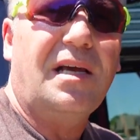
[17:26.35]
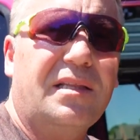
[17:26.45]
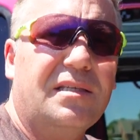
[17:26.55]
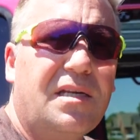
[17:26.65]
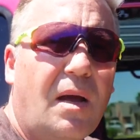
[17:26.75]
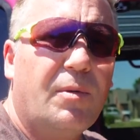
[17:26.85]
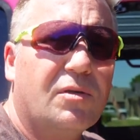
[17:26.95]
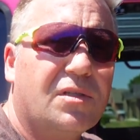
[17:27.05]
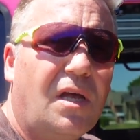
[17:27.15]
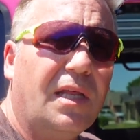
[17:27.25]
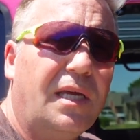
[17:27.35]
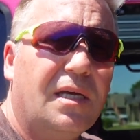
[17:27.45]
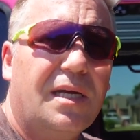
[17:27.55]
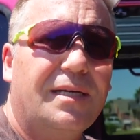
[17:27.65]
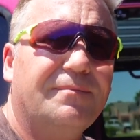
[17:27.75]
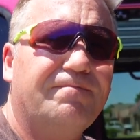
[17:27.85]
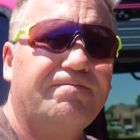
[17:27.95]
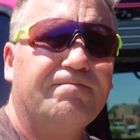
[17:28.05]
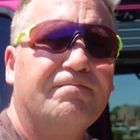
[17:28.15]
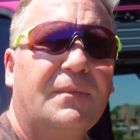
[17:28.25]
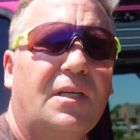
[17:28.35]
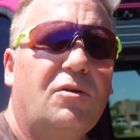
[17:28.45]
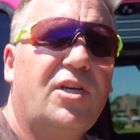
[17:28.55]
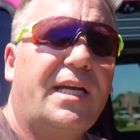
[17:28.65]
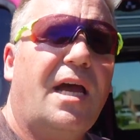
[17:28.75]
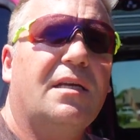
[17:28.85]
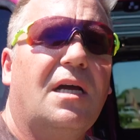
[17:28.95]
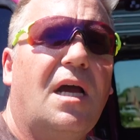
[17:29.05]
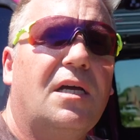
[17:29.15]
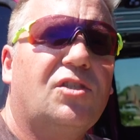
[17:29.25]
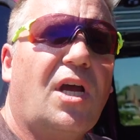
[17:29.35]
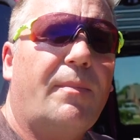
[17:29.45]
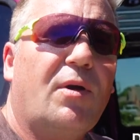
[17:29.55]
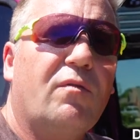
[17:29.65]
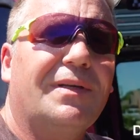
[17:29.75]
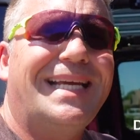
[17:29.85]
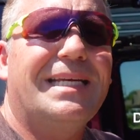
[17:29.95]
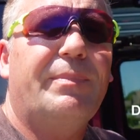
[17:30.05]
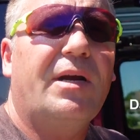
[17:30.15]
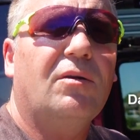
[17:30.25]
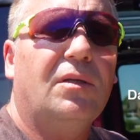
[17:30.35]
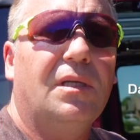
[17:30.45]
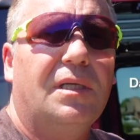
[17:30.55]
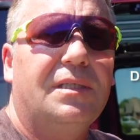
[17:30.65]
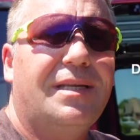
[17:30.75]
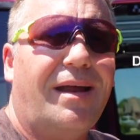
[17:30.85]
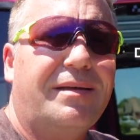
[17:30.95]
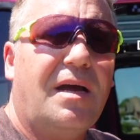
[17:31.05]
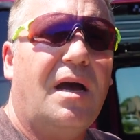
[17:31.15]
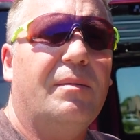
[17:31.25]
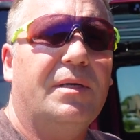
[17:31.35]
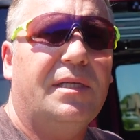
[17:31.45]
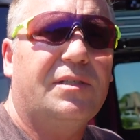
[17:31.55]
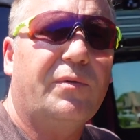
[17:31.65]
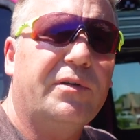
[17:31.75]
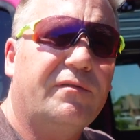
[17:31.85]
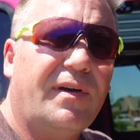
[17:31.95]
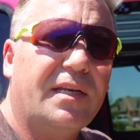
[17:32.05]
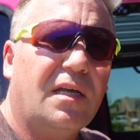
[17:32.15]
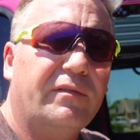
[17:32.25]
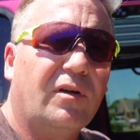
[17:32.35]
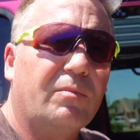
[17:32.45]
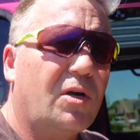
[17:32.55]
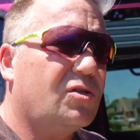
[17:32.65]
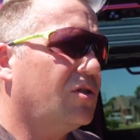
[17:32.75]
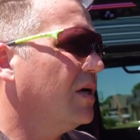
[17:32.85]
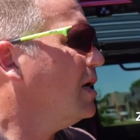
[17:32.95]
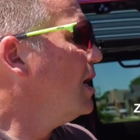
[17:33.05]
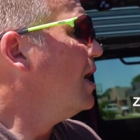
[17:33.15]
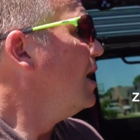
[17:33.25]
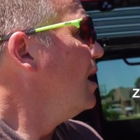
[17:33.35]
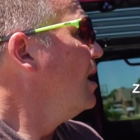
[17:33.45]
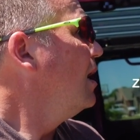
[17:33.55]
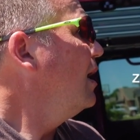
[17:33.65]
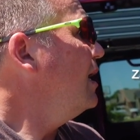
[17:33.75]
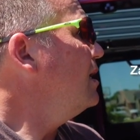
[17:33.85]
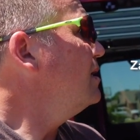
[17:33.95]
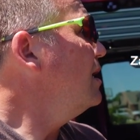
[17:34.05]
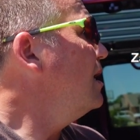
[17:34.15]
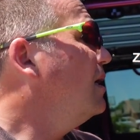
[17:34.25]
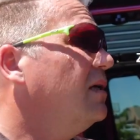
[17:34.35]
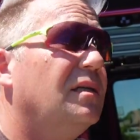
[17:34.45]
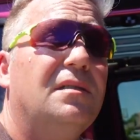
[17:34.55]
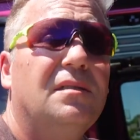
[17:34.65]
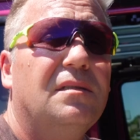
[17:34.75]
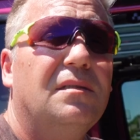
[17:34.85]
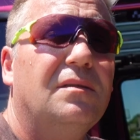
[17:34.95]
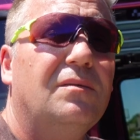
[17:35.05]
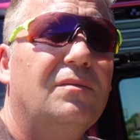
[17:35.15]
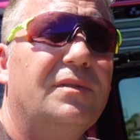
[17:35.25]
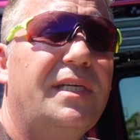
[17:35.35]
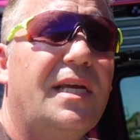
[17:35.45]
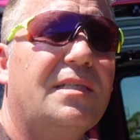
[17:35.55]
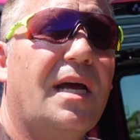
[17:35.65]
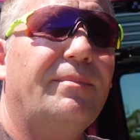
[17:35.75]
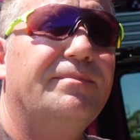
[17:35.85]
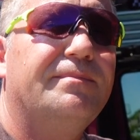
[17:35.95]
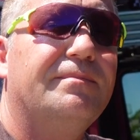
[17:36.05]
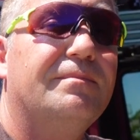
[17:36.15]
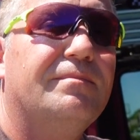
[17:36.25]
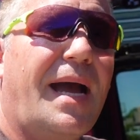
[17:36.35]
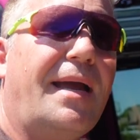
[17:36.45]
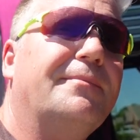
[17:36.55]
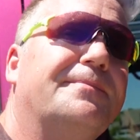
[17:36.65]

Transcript: like this Topo Sully, uh, go check out shop overland apparel dot com. That's where you'll find all of our merch. And uh, we'll see you next time. Bye.